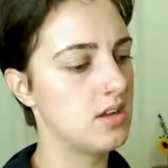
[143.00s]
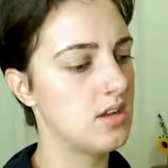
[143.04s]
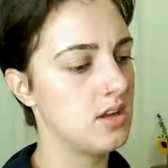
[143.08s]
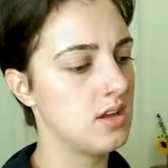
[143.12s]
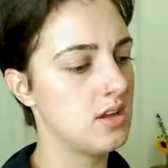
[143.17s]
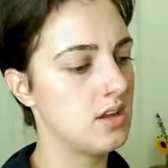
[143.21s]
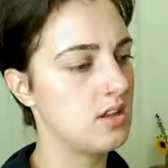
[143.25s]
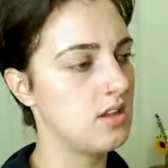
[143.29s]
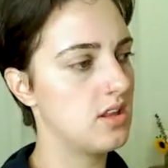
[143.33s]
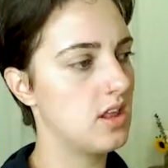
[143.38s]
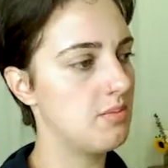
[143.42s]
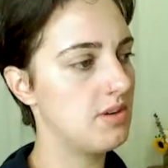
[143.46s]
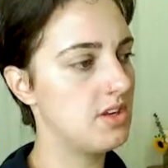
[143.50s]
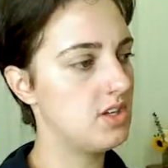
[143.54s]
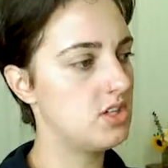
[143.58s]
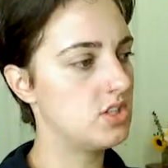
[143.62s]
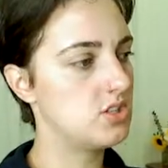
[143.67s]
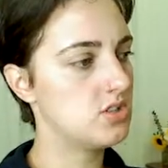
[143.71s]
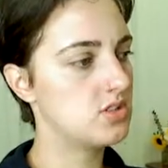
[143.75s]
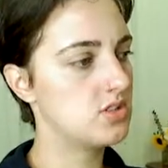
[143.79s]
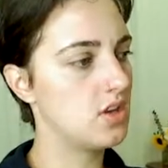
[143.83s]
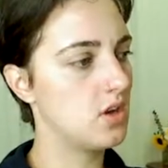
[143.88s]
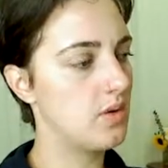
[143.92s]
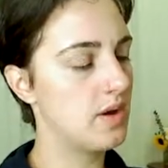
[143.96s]
let me
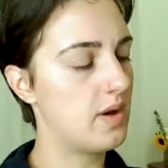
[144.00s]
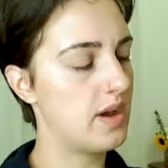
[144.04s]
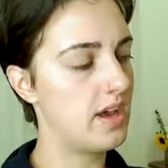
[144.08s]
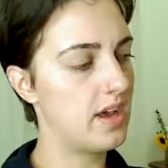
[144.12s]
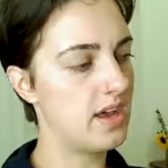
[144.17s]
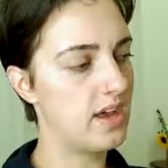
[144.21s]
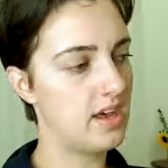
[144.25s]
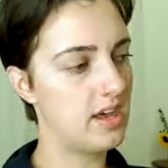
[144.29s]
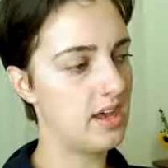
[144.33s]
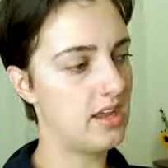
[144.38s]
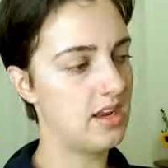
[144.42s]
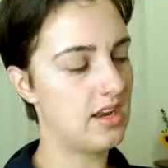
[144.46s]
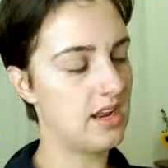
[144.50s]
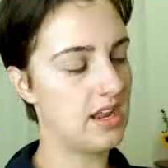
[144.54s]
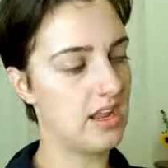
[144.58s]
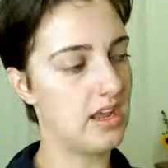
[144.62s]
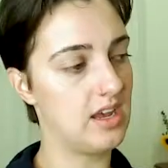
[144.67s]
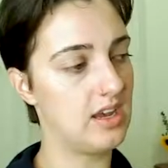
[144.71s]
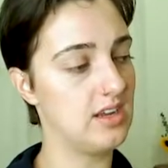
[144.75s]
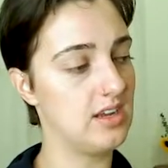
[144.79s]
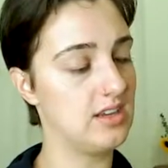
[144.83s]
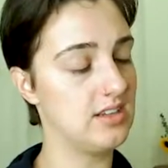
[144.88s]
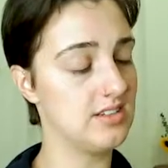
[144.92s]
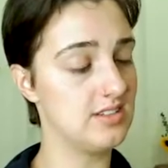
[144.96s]
just go ahead
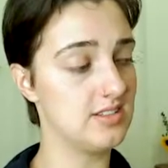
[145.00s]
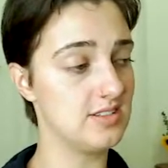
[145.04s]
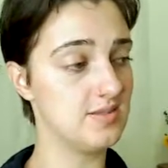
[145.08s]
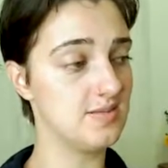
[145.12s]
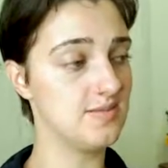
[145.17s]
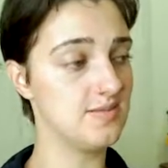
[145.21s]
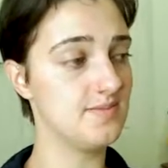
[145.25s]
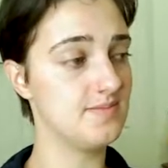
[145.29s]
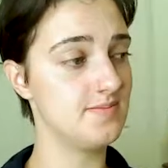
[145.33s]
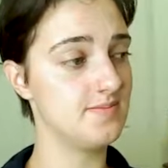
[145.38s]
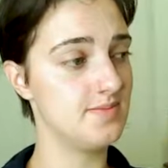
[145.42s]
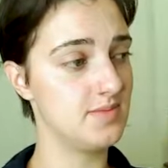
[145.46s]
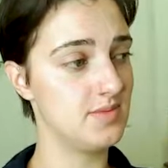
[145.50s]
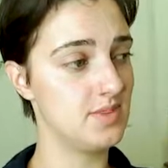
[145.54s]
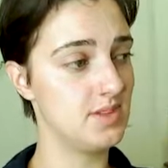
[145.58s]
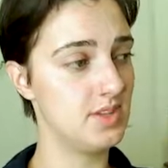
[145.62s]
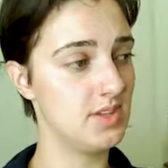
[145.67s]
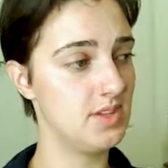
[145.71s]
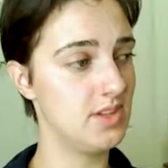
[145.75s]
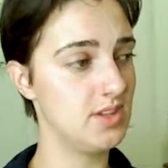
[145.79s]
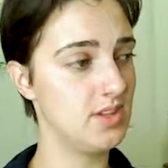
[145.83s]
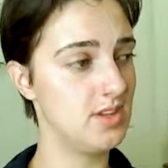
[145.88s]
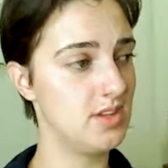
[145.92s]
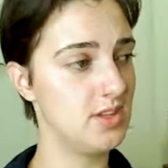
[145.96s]
and
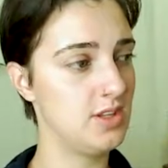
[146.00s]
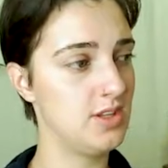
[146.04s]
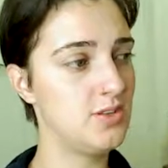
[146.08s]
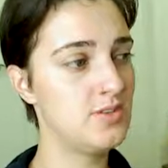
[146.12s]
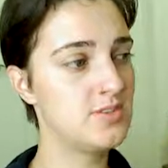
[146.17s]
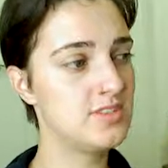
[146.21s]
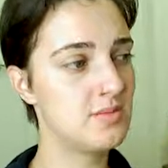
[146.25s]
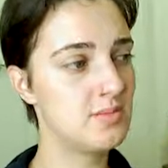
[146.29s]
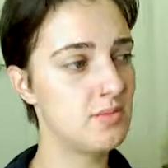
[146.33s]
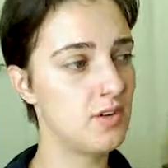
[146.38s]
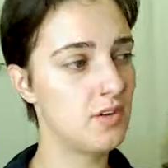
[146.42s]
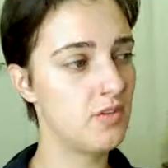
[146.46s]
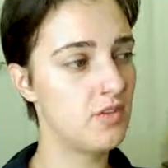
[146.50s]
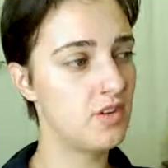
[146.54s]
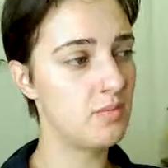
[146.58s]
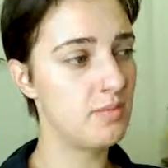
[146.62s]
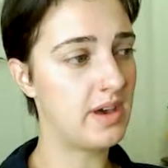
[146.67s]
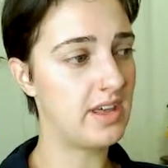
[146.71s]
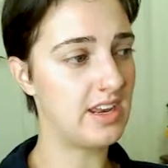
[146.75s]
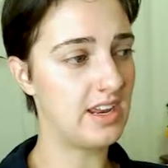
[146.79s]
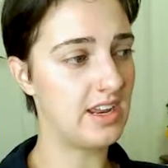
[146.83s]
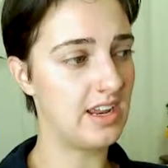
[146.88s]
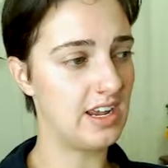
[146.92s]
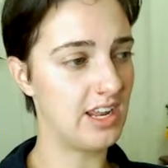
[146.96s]
use the Murphy
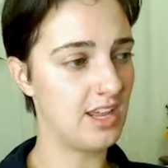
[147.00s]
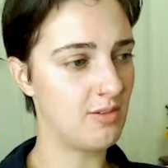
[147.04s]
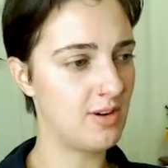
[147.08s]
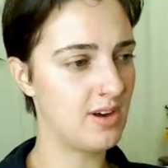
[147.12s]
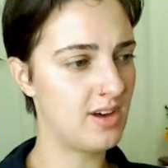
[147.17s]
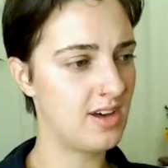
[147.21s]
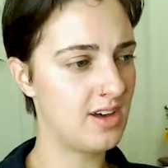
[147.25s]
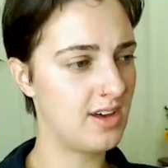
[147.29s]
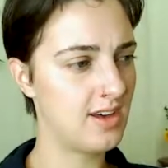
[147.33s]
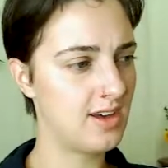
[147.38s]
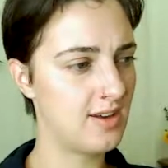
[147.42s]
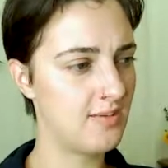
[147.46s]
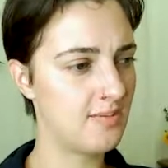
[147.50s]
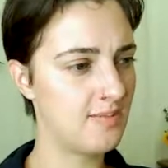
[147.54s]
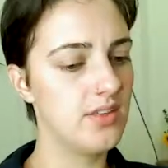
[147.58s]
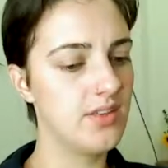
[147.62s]
bed anyway.